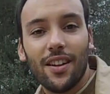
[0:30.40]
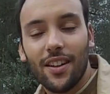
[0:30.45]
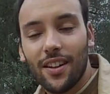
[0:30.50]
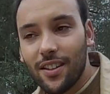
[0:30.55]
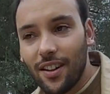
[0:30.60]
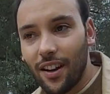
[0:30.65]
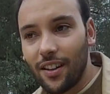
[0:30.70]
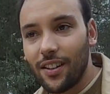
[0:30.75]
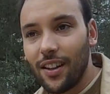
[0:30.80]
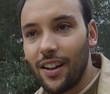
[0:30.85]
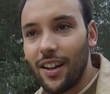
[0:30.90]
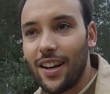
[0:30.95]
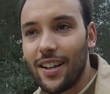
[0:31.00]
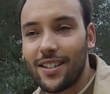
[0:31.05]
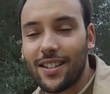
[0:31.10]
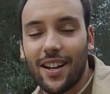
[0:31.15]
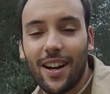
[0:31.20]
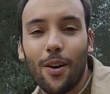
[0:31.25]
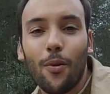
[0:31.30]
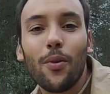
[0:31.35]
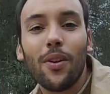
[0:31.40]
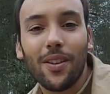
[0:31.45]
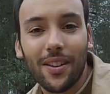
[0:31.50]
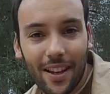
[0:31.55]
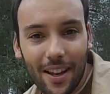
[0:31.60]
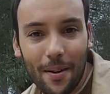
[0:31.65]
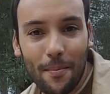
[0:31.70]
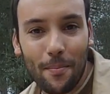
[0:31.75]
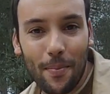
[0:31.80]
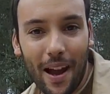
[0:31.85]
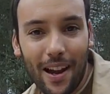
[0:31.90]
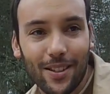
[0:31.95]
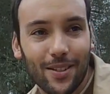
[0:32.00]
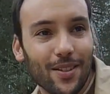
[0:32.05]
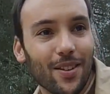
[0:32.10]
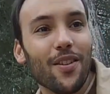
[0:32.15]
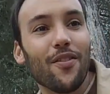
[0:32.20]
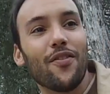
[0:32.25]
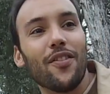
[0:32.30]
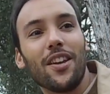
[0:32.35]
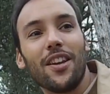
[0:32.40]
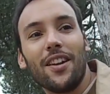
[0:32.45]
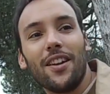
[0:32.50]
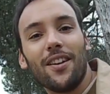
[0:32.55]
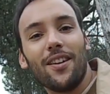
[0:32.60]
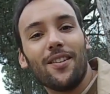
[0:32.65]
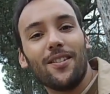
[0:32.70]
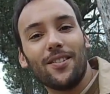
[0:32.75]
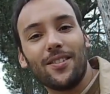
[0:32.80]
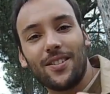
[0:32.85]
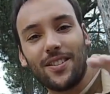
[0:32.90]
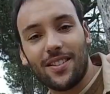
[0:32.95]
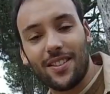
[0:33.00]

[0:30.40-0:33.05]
nonetheless, I will get back to the videos.